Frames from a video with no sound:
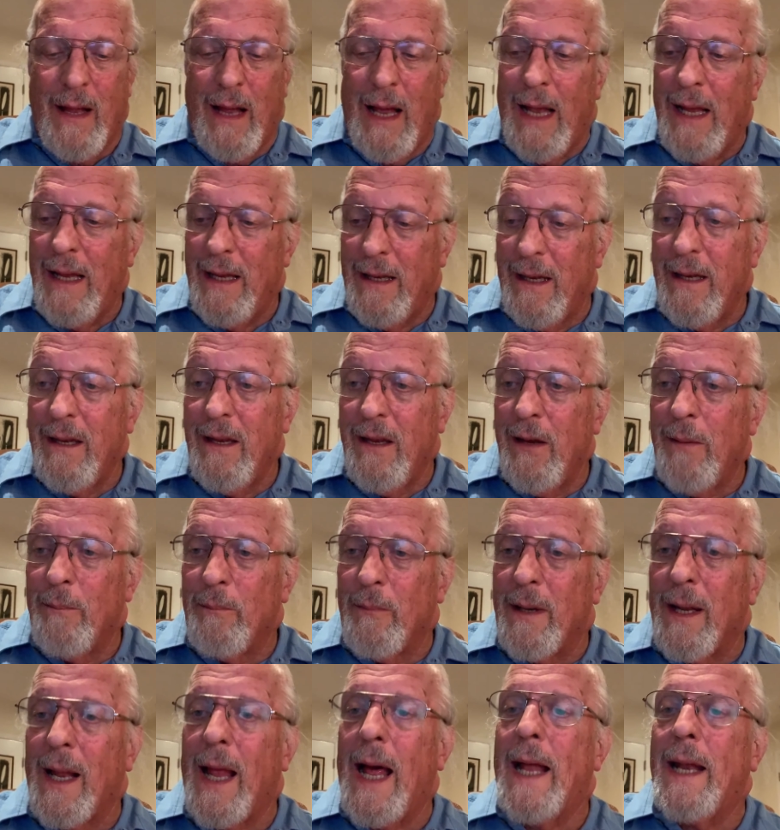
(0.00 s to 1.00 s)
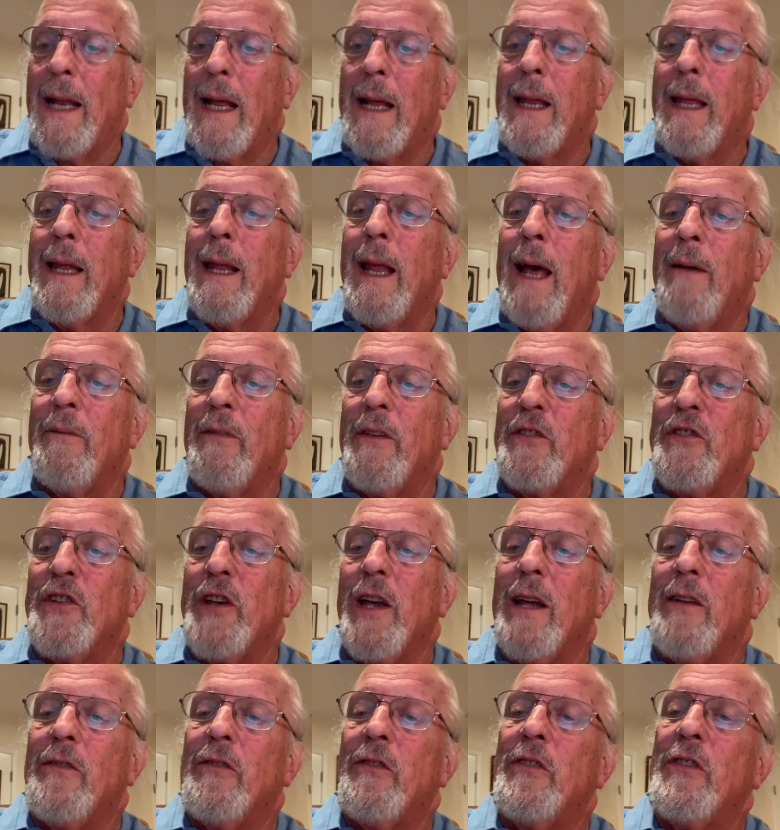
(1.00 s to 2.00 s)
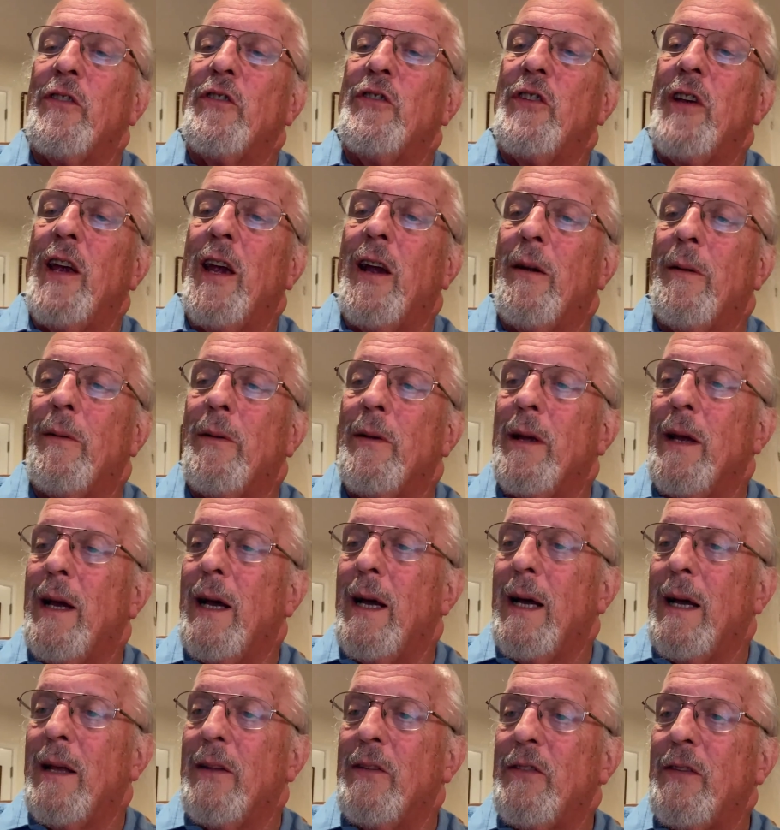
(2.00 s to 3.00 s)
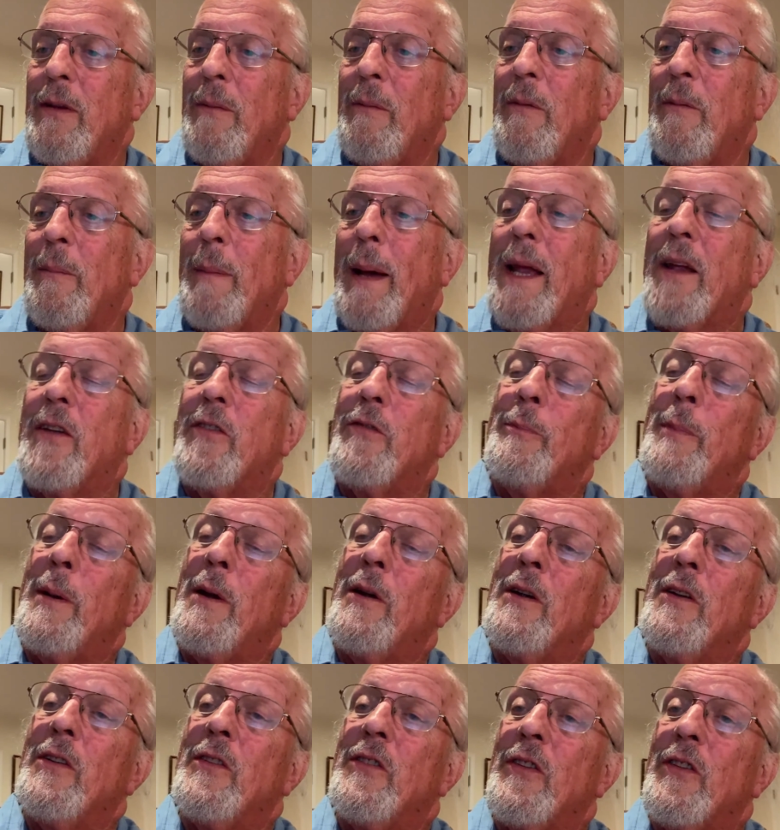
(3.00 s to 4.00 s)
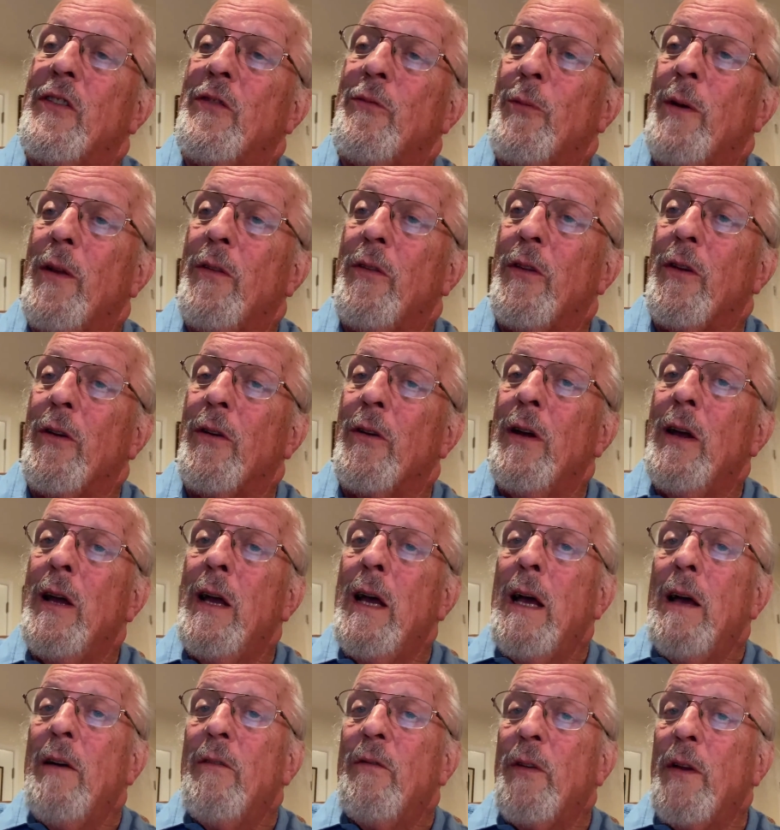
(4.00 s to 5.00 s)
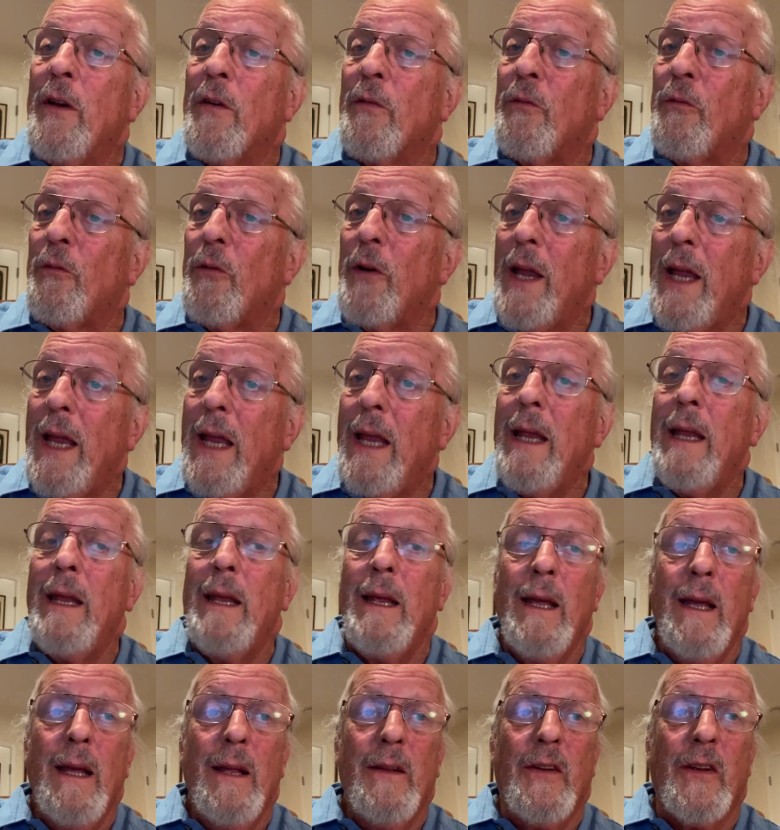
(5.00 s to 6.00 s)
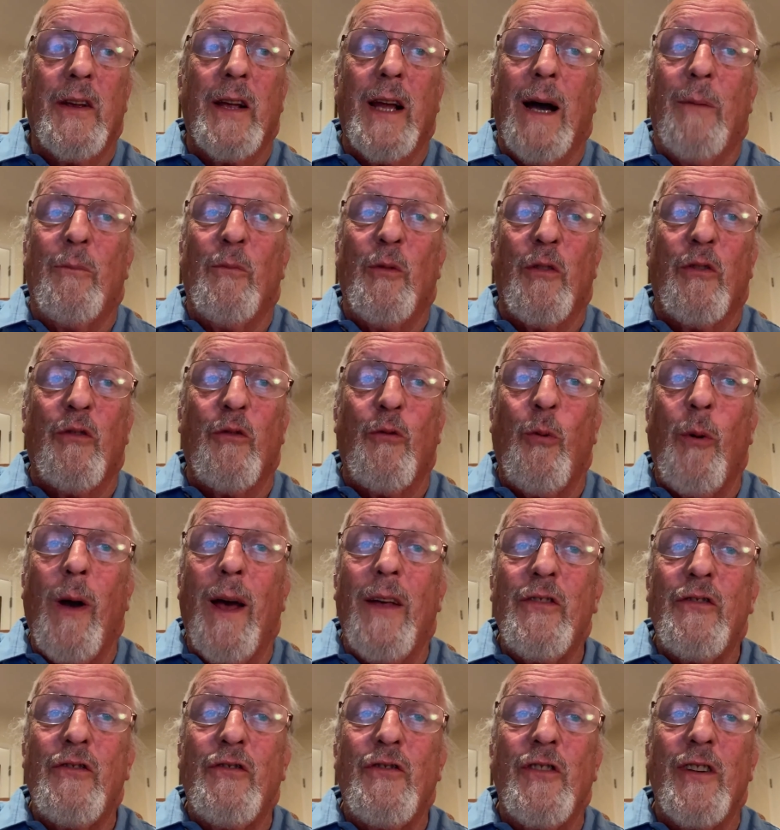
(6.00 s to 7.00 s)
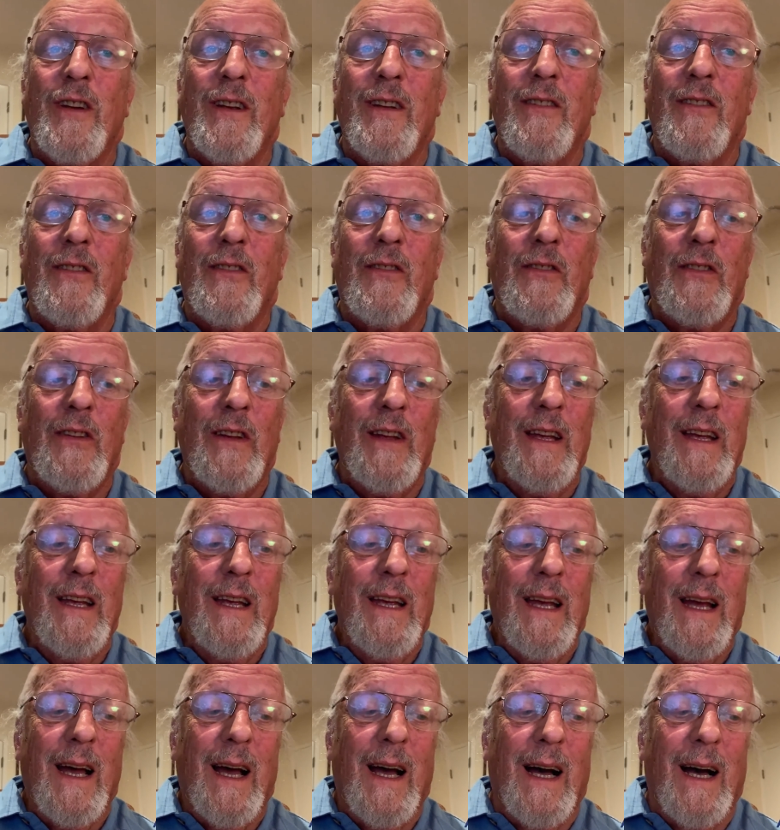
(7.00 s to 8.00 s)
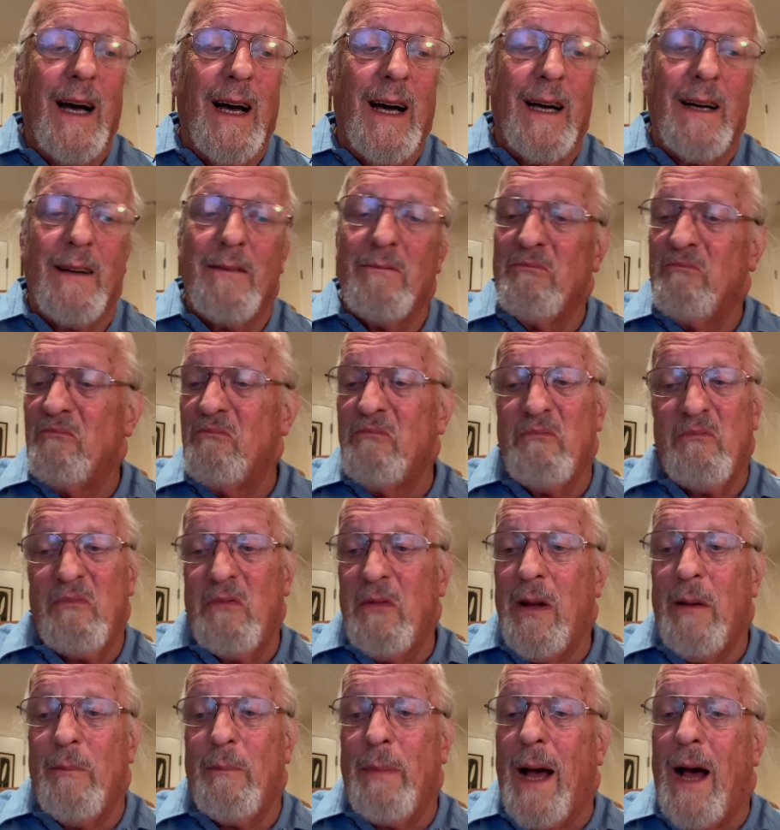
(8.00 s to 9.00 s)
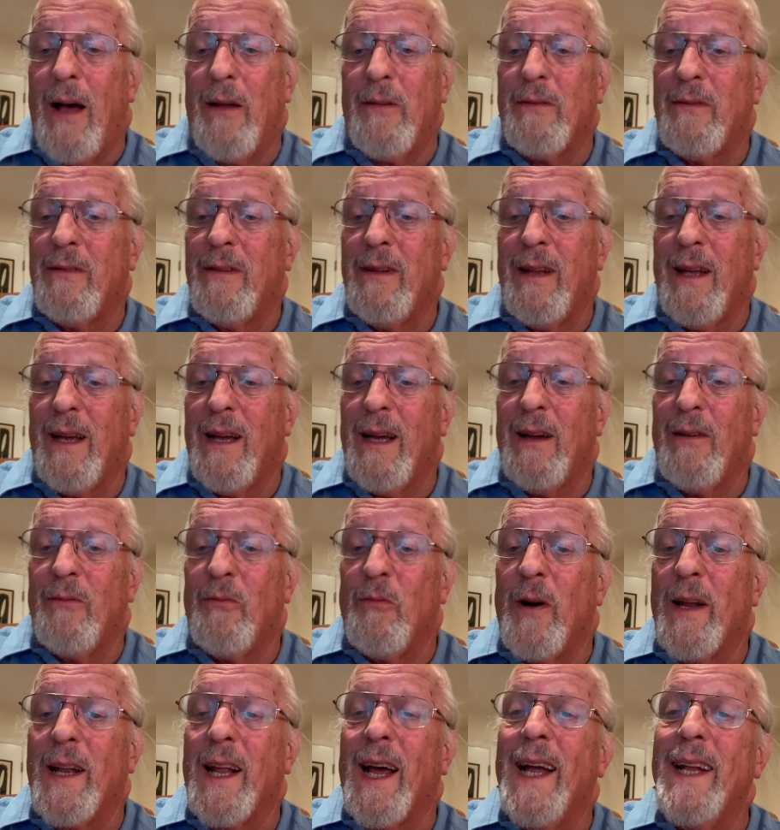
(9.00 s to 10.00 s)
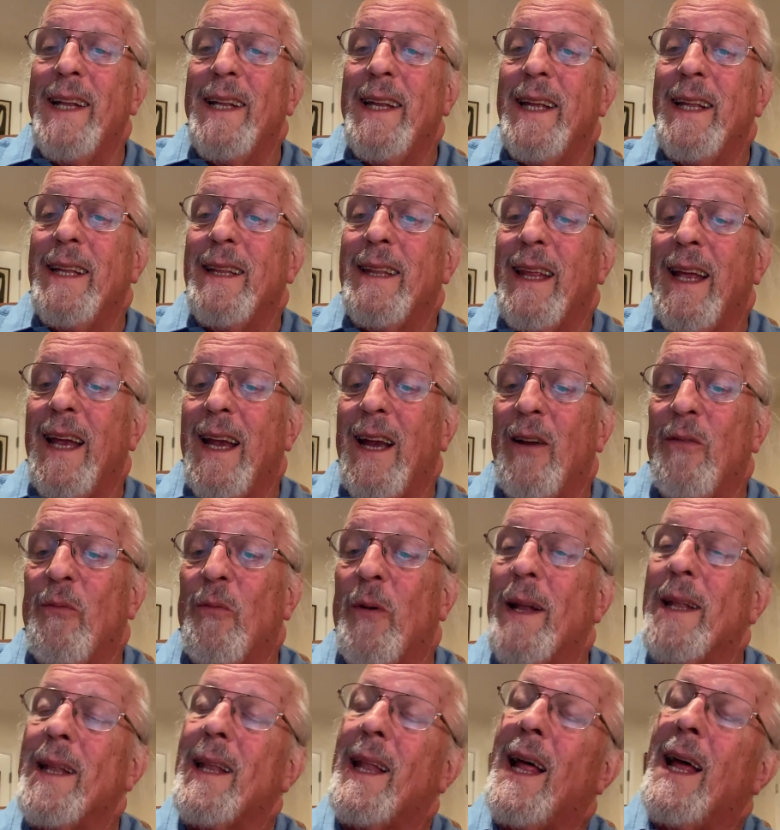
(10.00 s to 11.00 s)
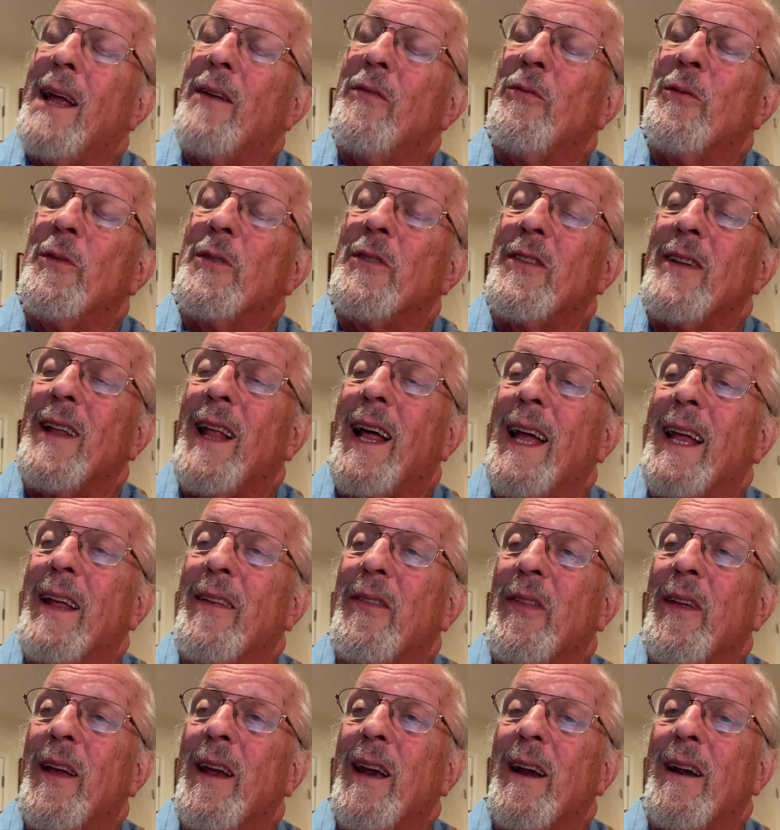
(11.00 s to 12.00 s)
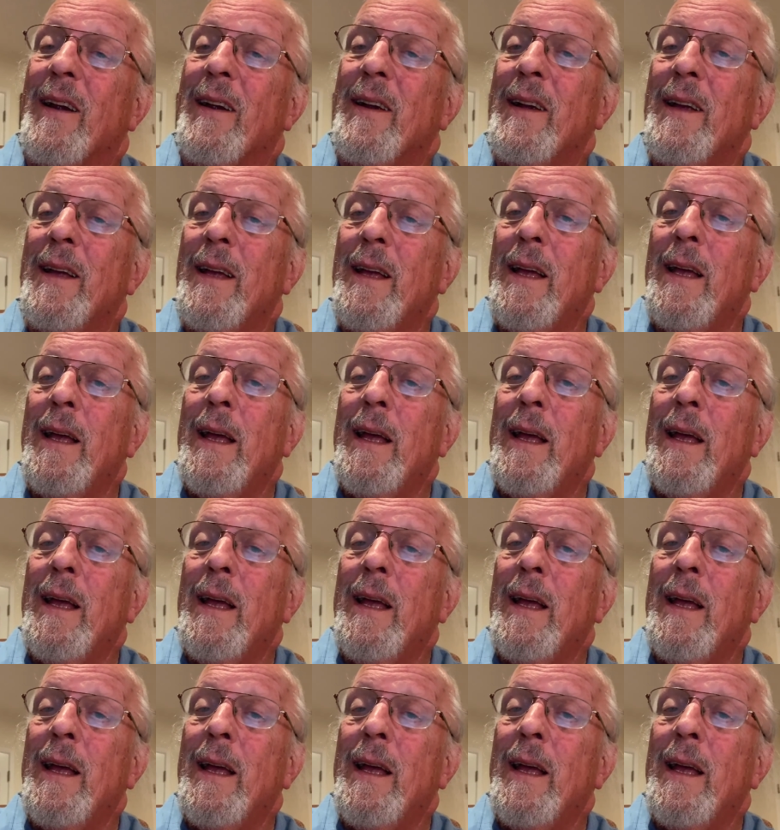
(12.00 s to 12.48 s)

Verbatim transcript: I, am glad I can have the chance to share uh, some of my experiences with you. Feel free to come with questions uh, about uh, what I did there and what life was like there.